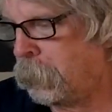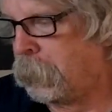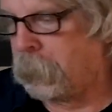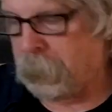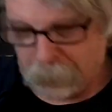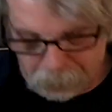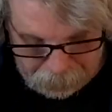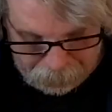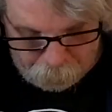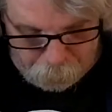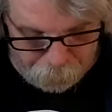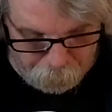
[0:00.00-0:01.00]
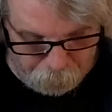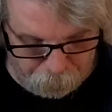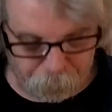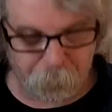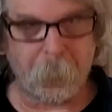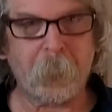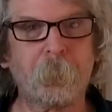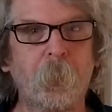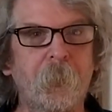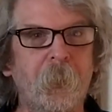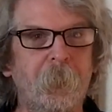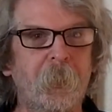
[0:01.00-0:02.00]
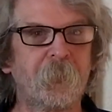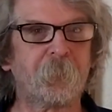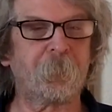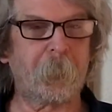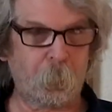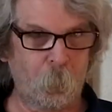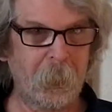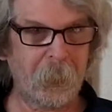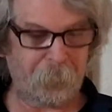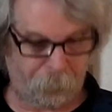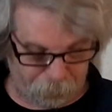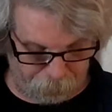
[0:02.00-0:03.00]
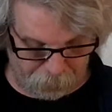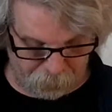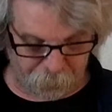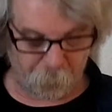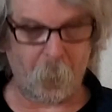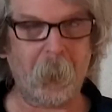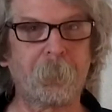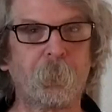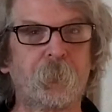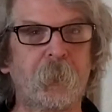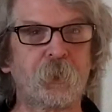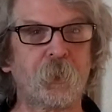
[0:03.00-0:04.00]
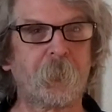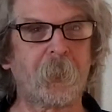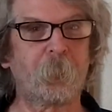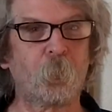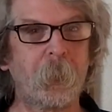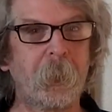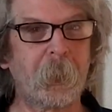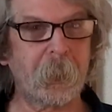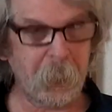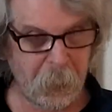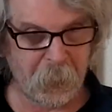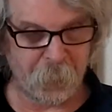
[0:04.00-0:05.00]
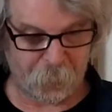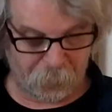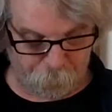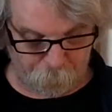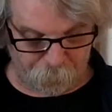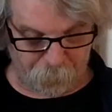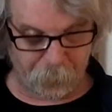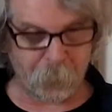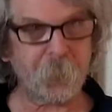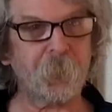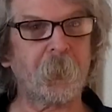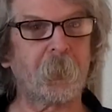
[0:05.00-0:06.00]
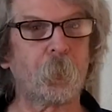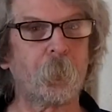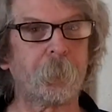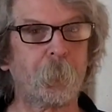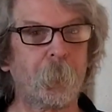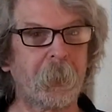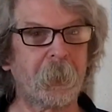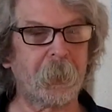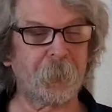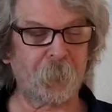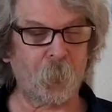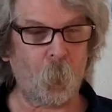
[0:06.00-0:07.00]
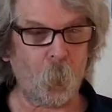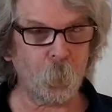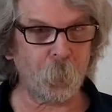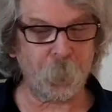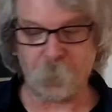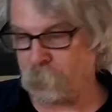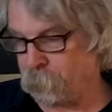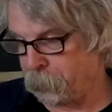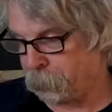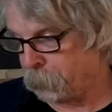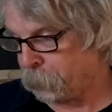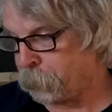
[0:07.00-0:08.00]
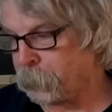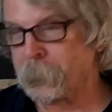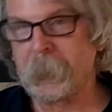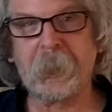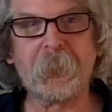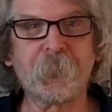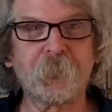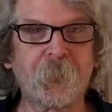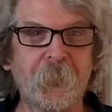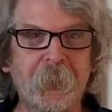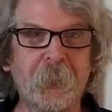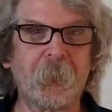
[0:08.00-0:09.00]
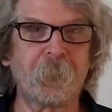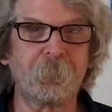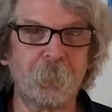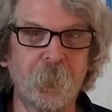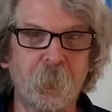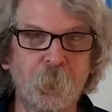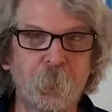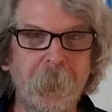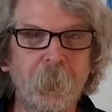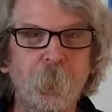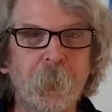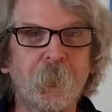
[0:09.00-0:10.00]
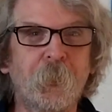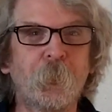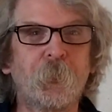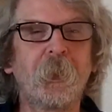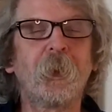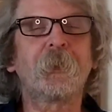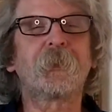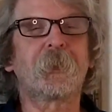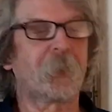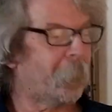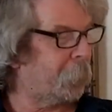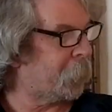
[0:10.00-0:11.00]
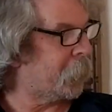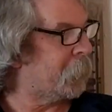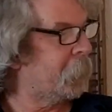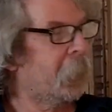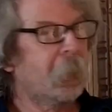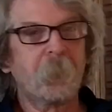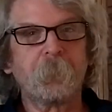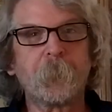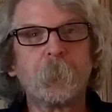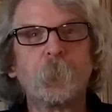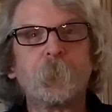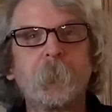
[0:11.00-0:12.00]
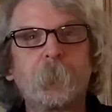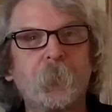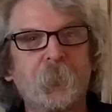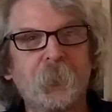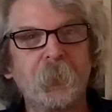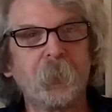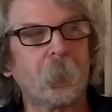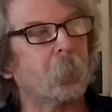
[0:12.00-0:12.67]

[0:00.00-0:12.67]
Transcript: Uh, and also, my birthday present for my wife, this delightful t shirt that I'm wearing, Central Services. I don't know if you recognize the logo. It's the uh, ubiquitous utility company from the movie Brazil.